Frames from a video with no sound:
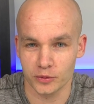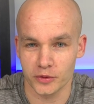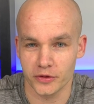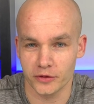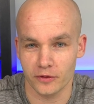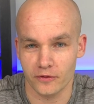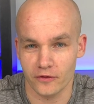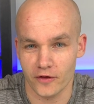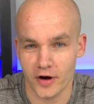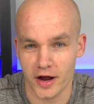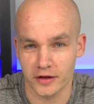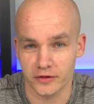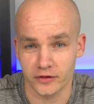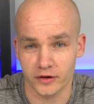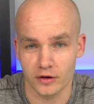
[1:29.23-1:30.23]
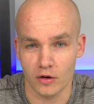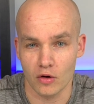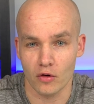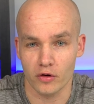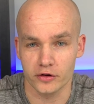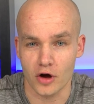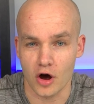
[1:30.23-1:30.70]
with your friends
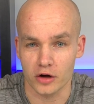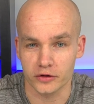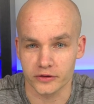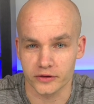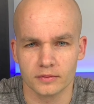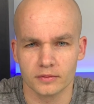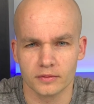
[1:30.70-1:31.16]
or not.